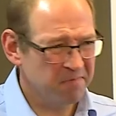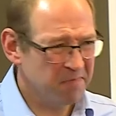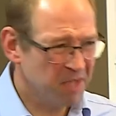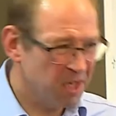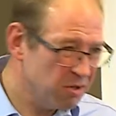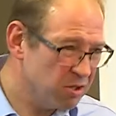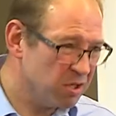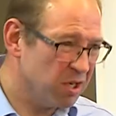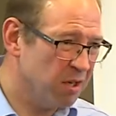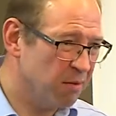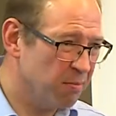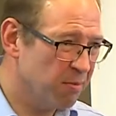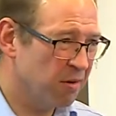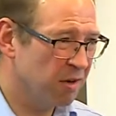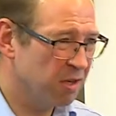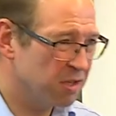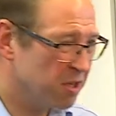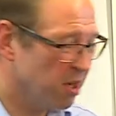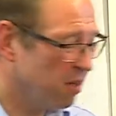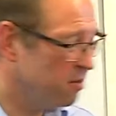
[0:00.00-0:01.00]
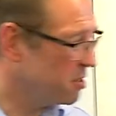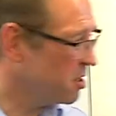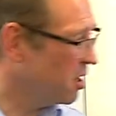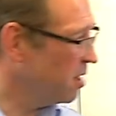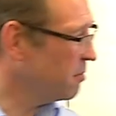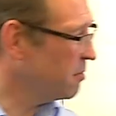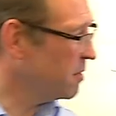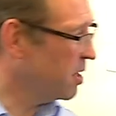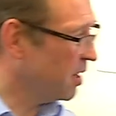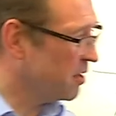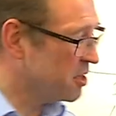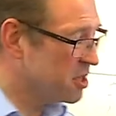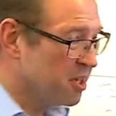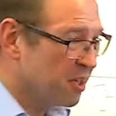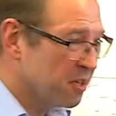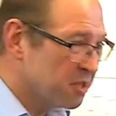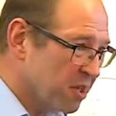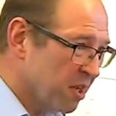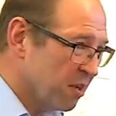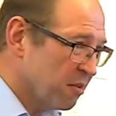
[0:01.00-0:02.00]
Usually the price goes up, the
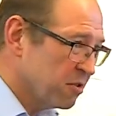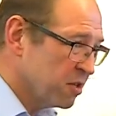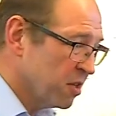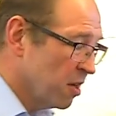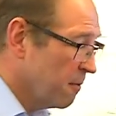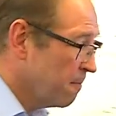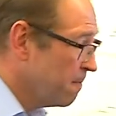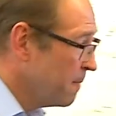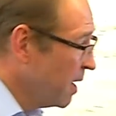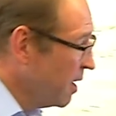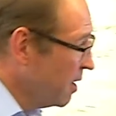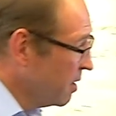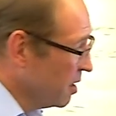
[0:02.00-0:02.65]
excess goes up.